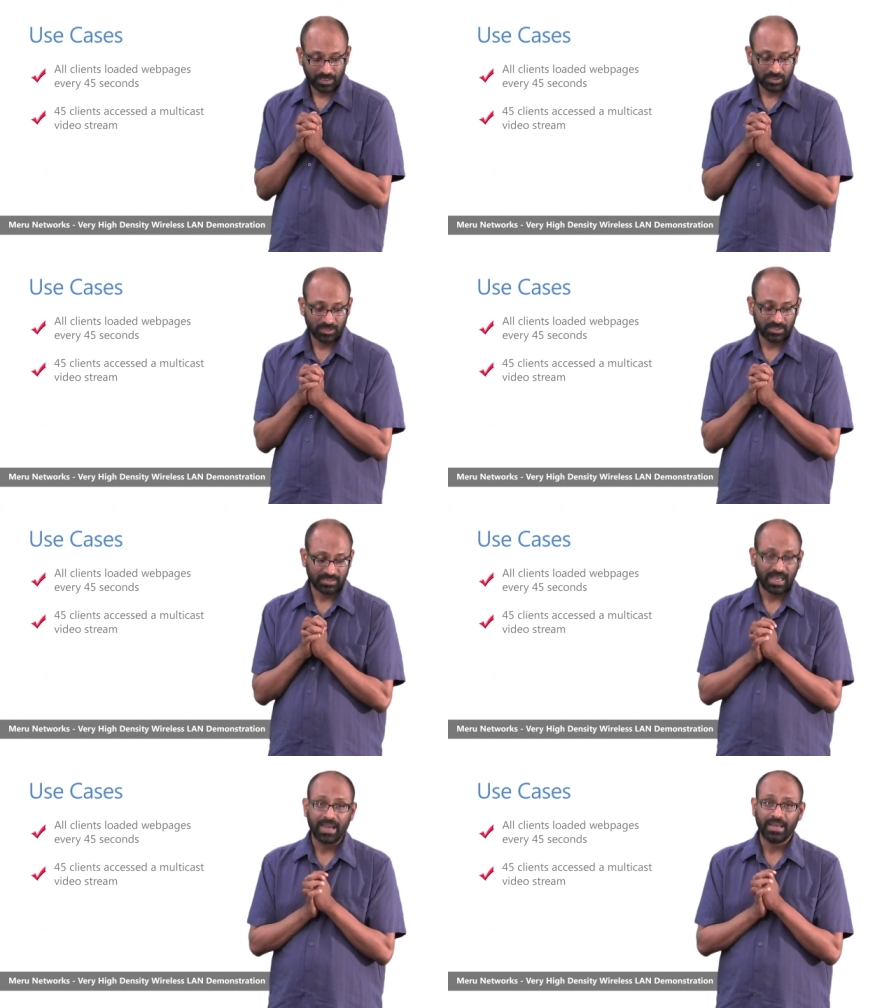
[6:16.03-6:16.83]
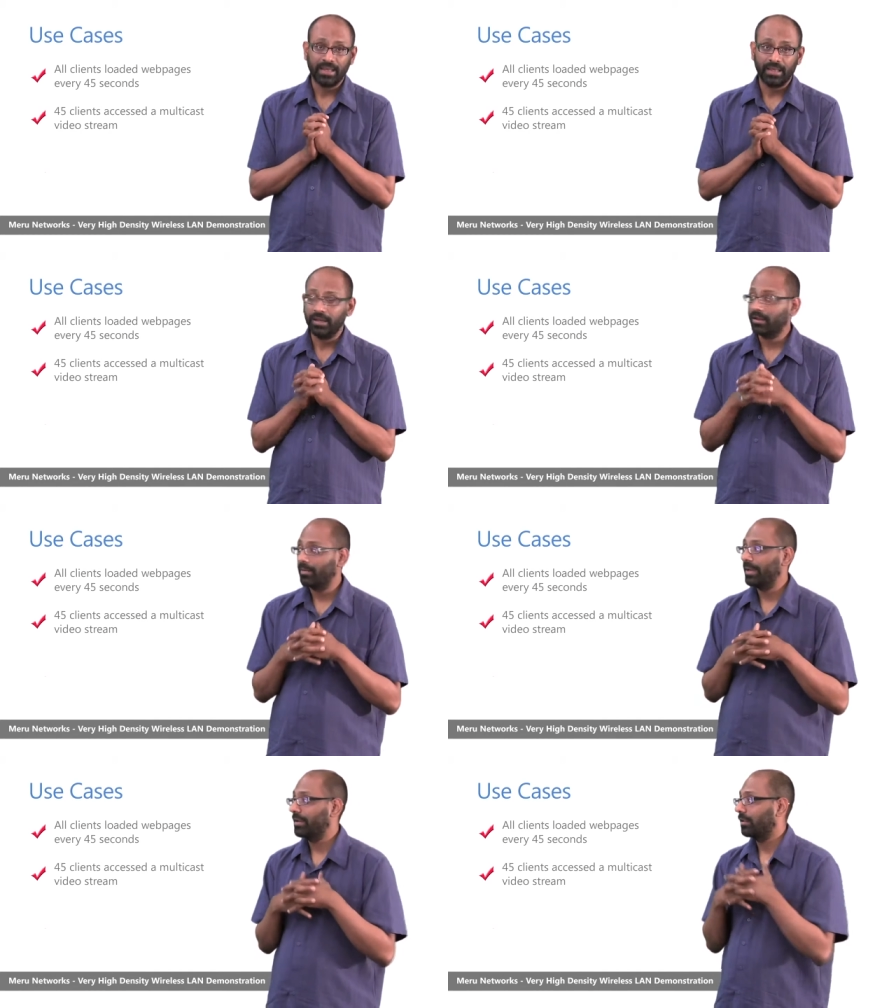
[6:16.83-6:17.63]
So this is adding an
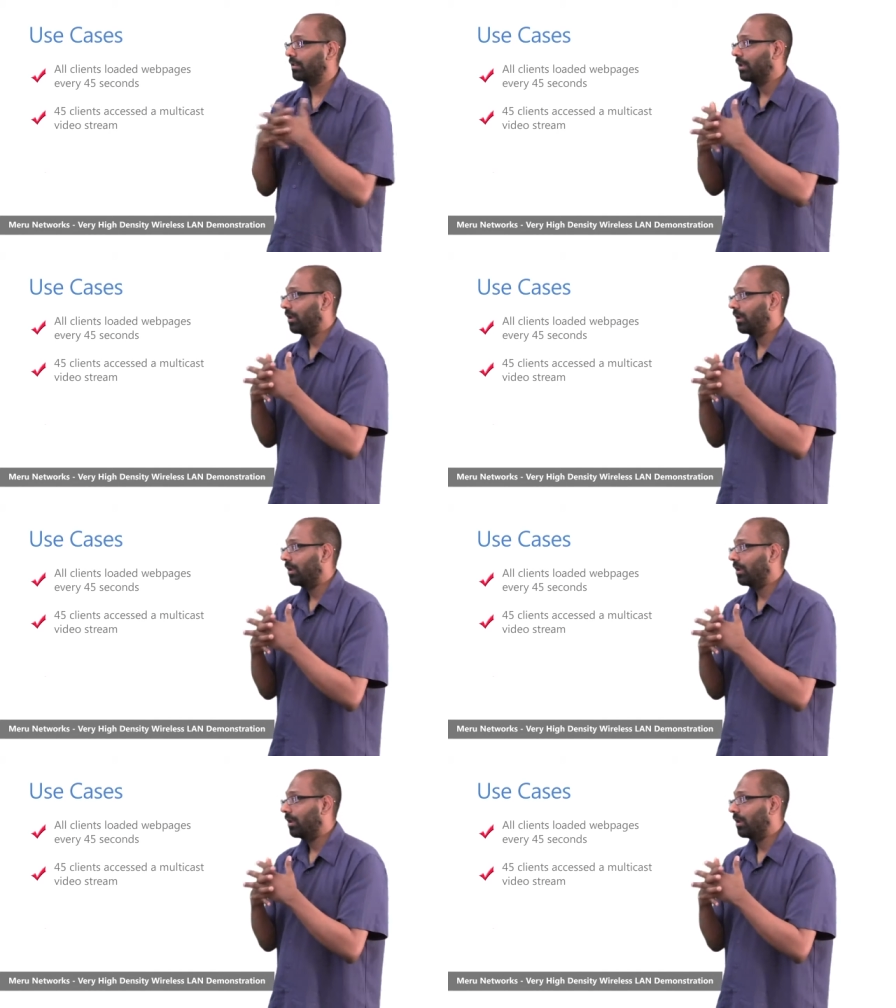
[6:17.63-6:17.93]
incremental